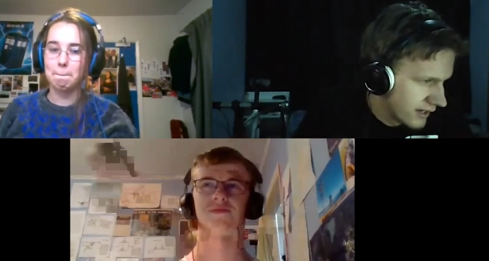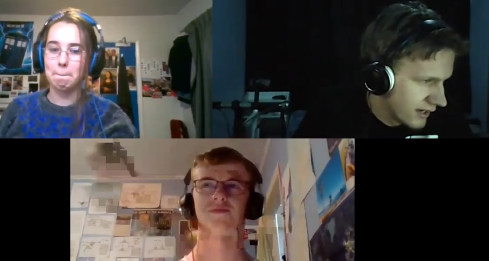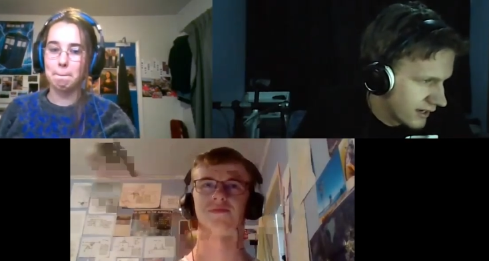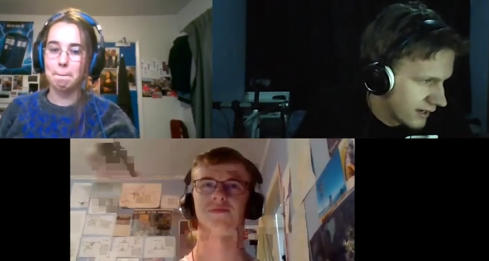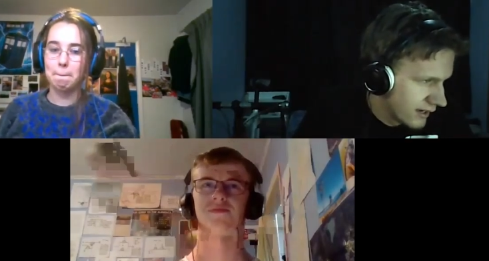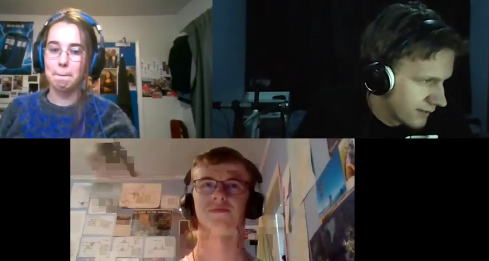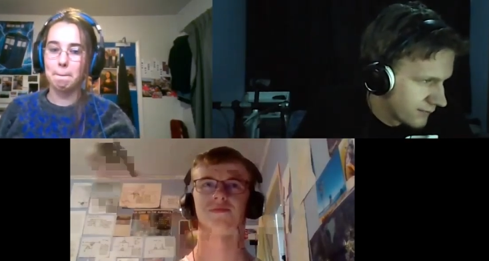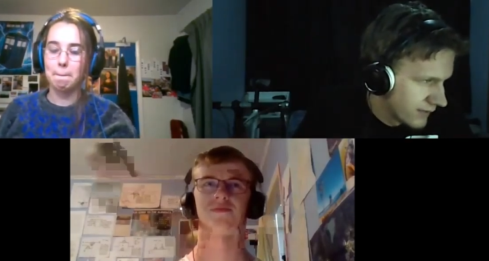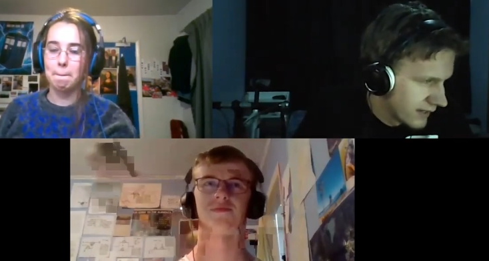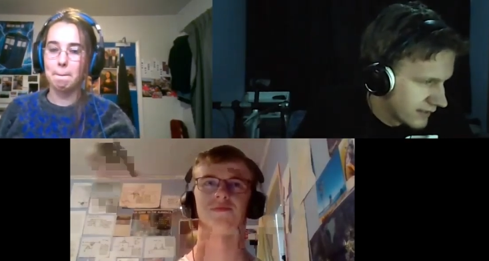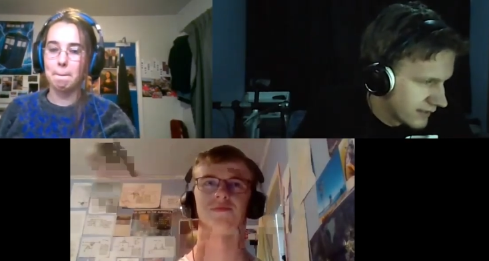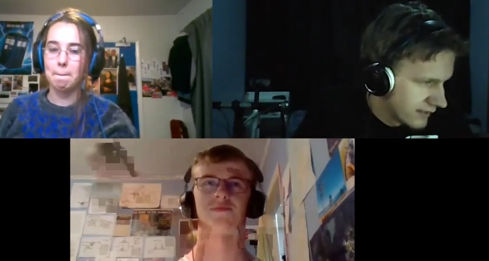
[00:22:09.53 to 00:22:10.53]
Speaker 1: Um,
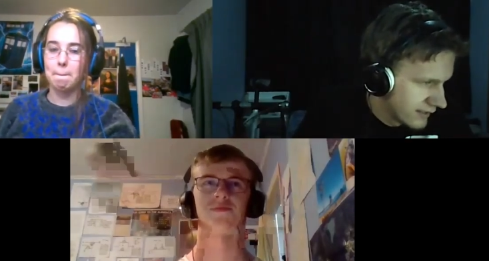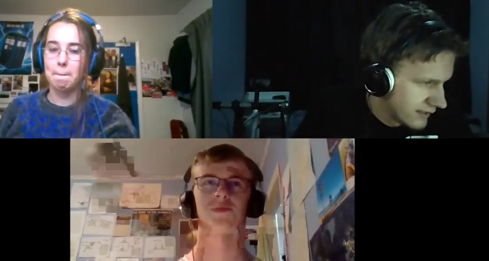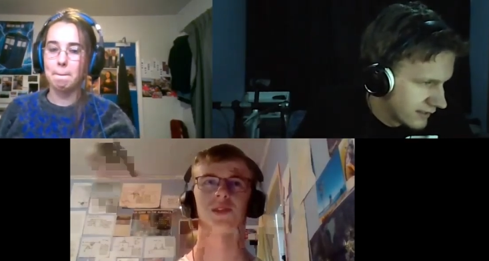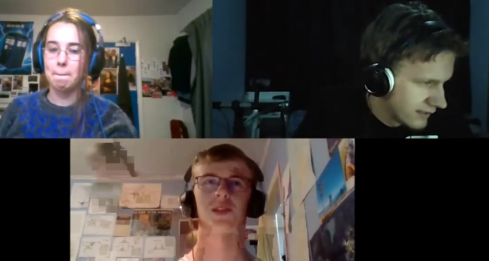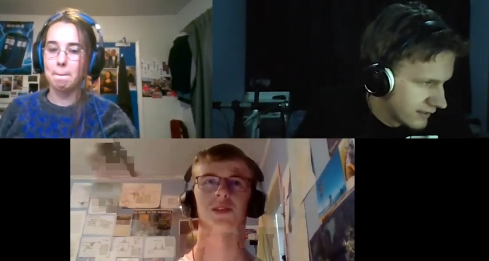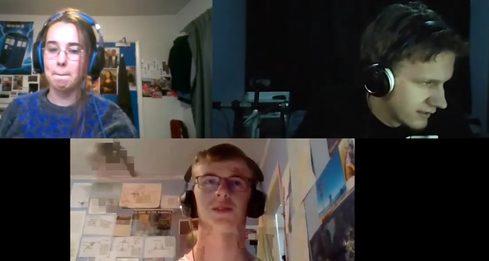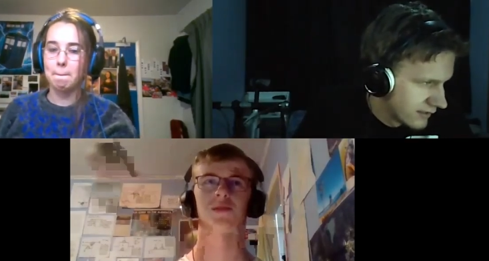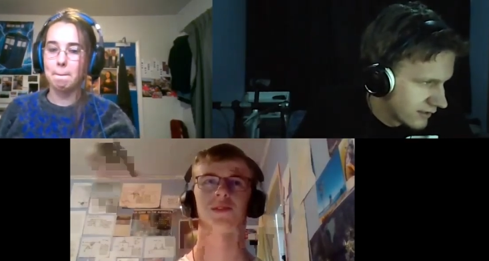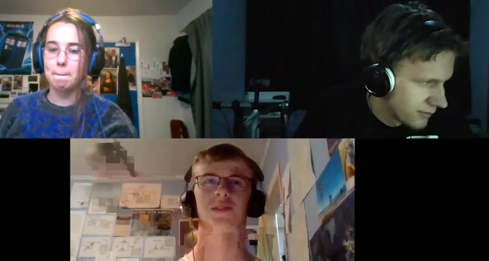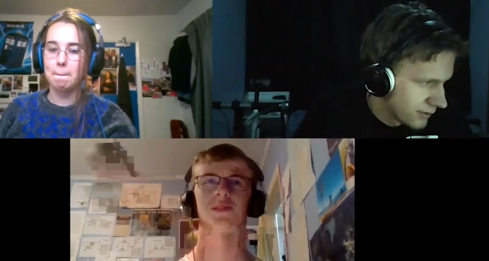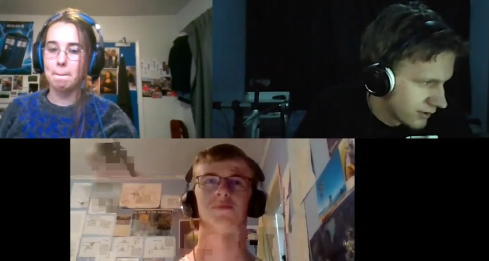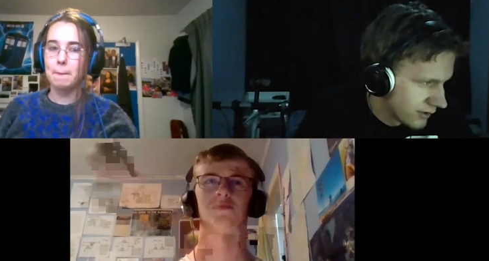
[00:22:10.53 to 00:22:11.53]
and then
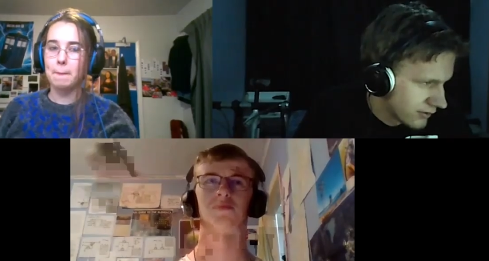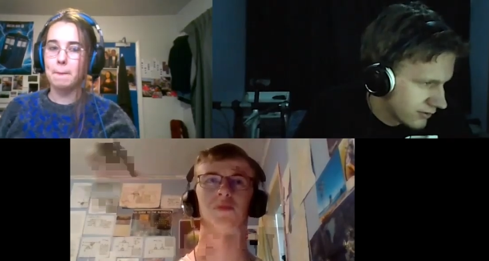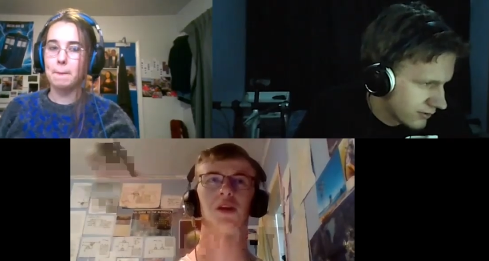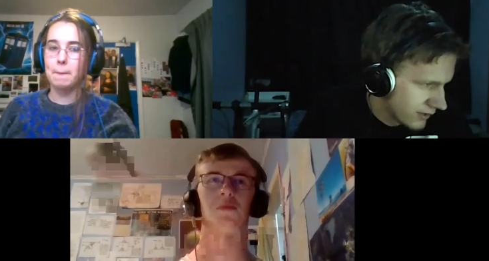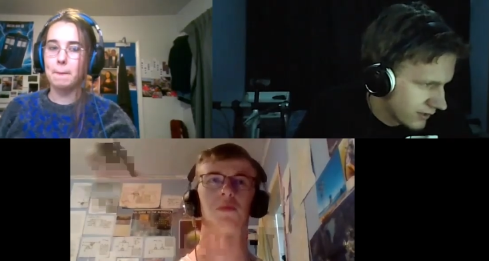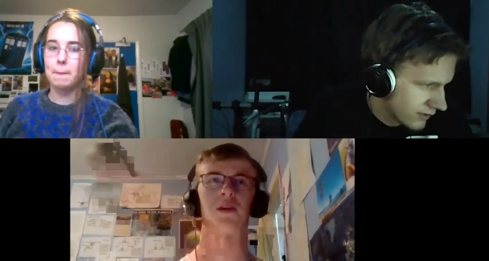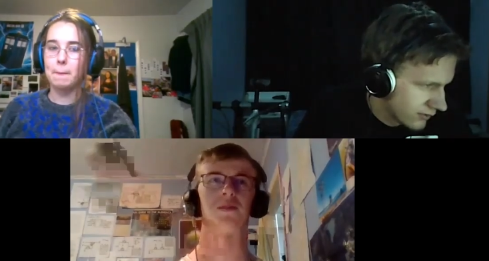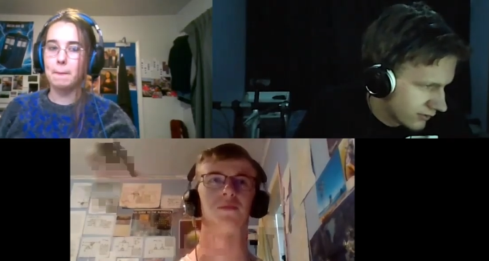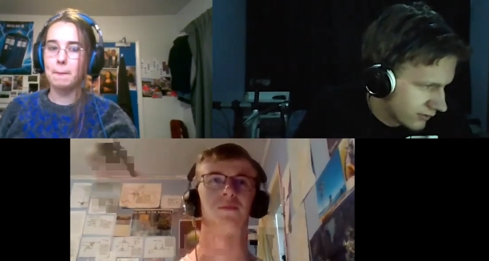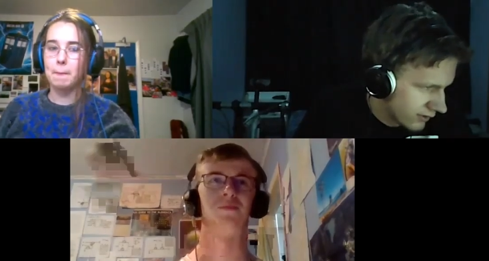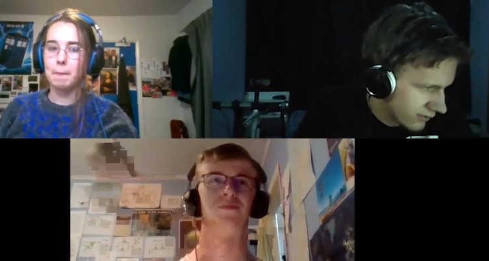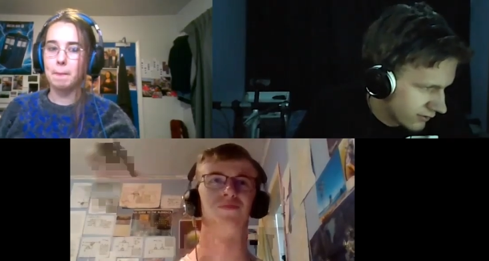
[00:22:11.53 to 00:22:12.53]
I'm going to scroll down, scroll
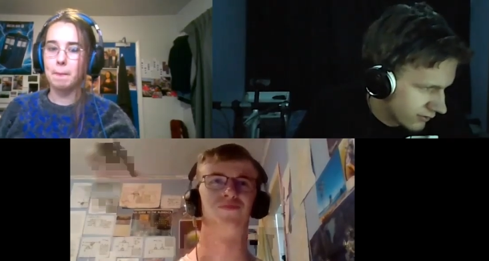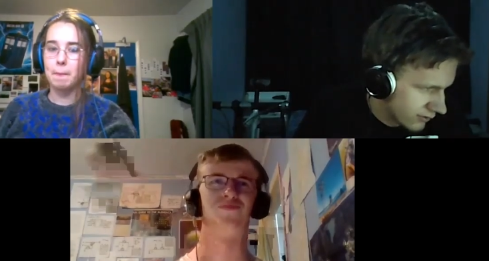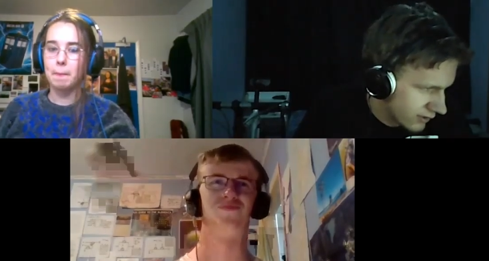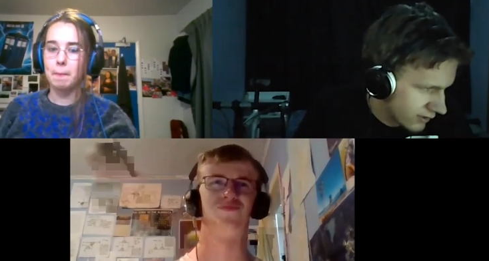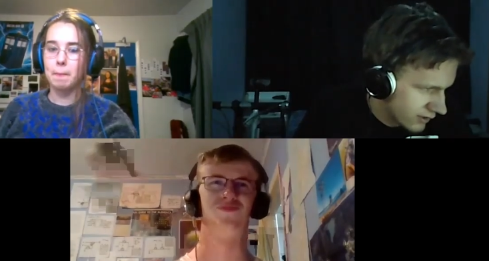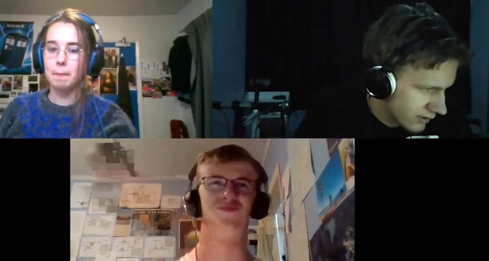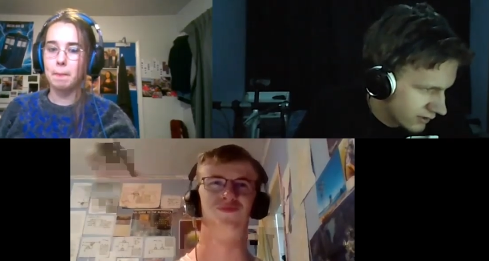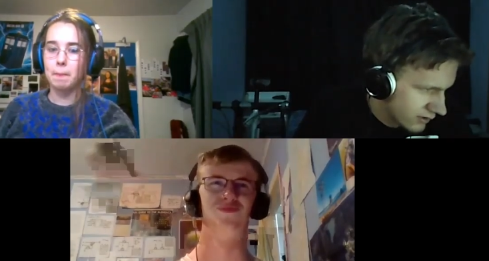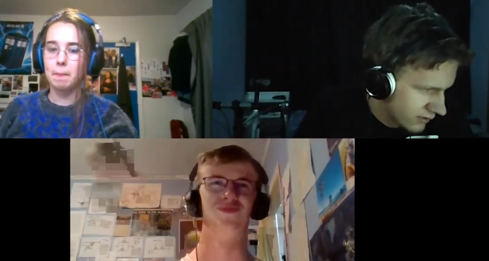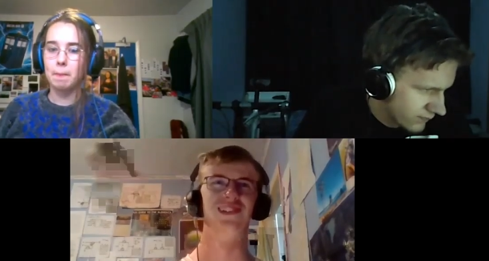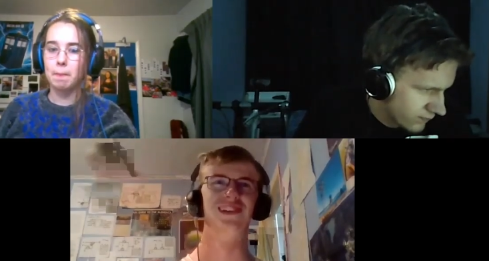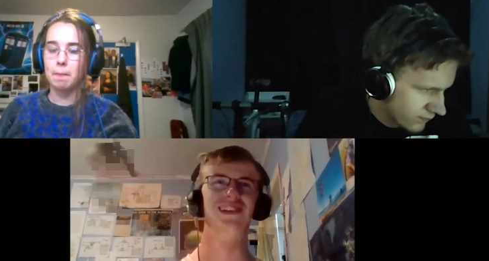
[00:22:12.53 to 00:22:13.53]
down, scroll down.
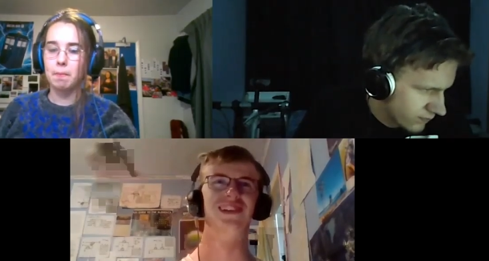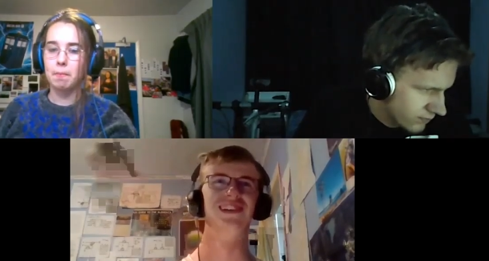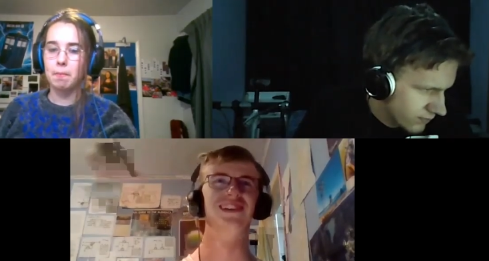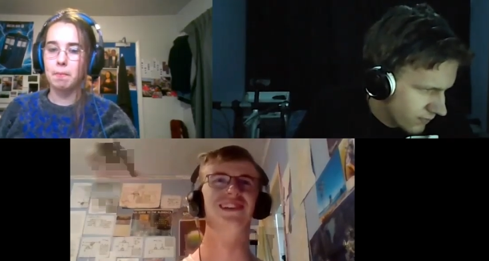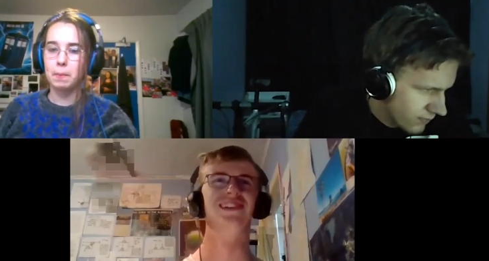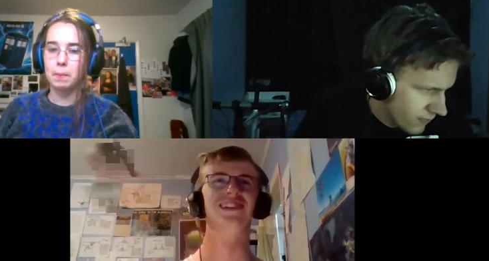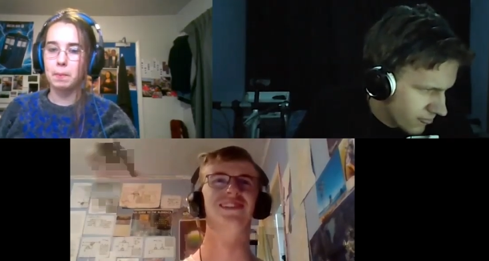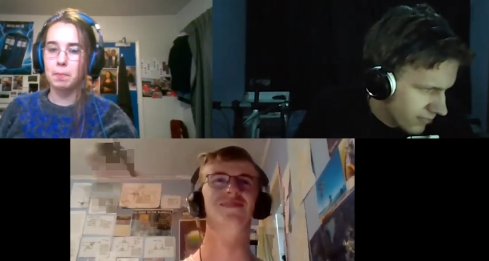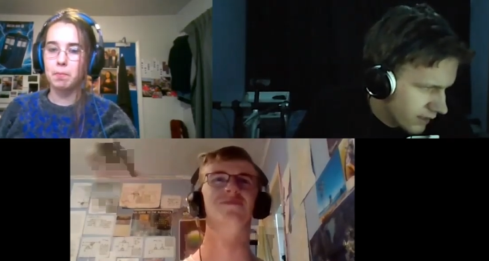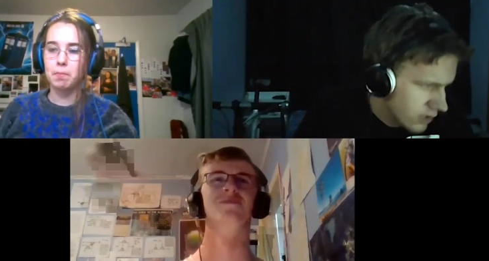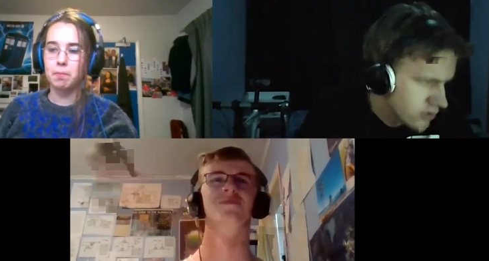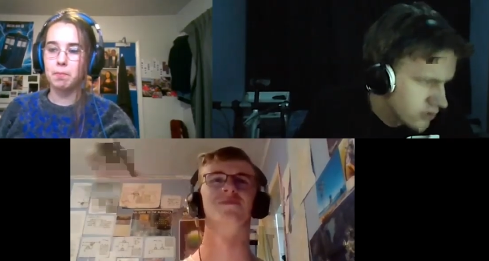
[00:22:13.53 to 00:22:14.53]

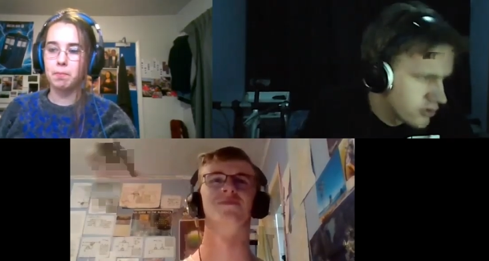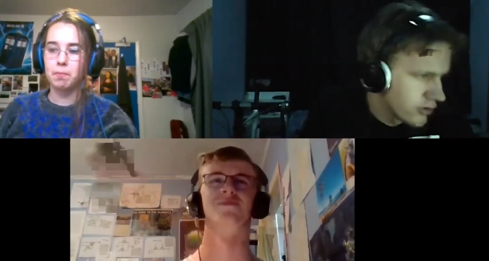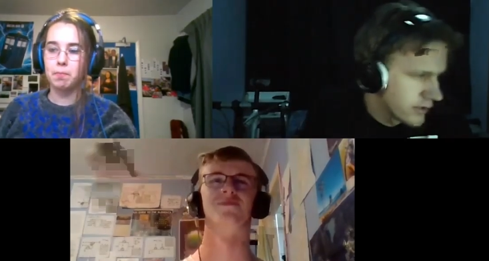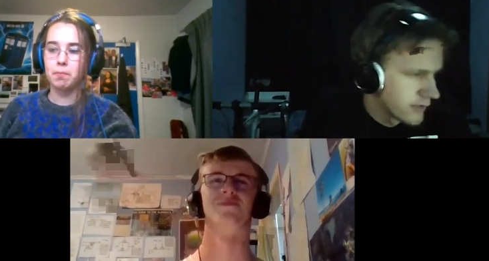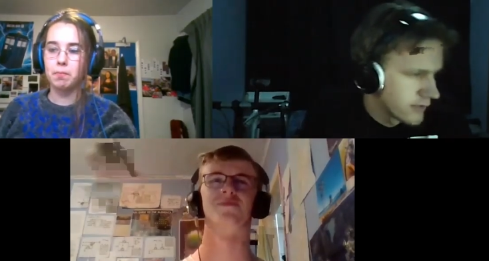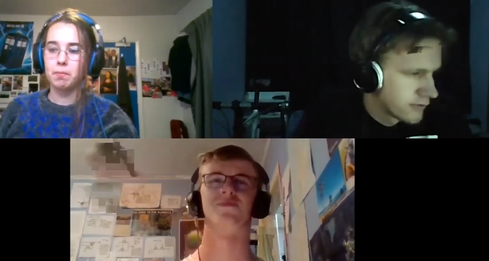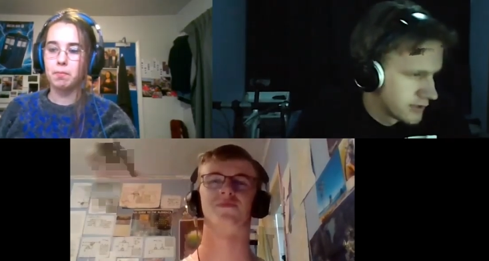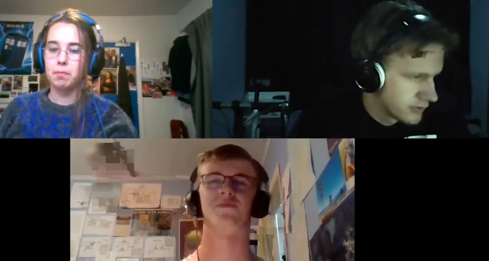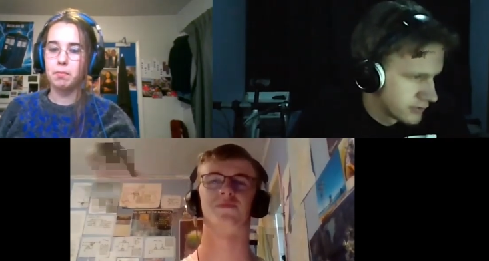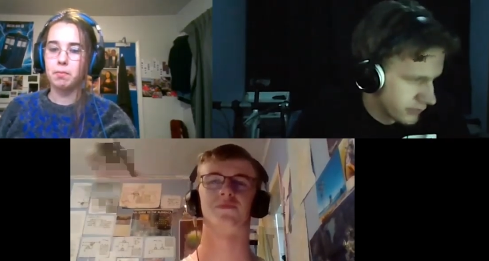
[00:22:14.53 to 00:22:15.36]
During the French